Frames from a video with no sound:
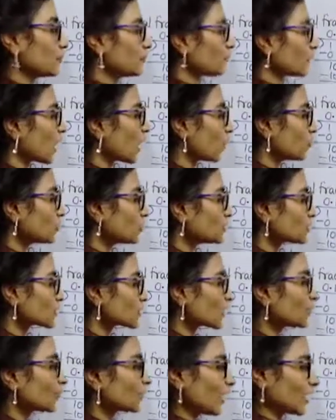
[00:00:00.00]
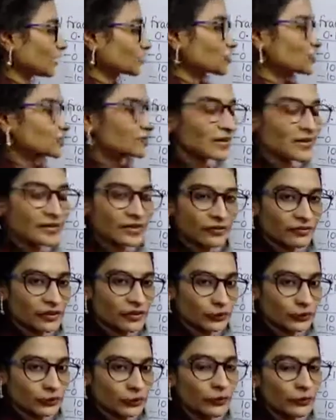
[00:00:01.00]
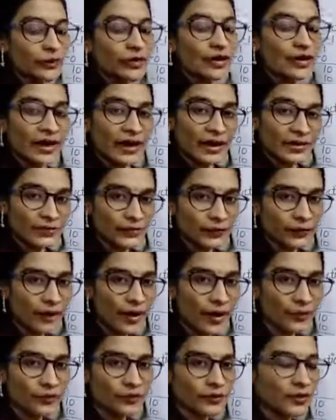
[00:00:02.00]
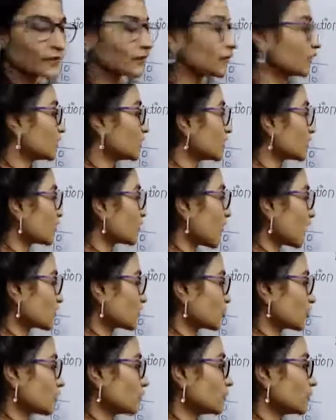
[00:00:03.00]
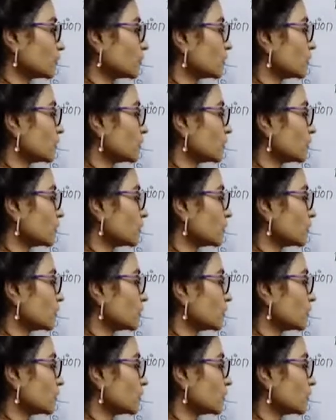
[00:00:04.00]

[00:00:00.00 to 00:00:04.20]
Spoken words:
Now some fractions are given to you and you have to convert this fraction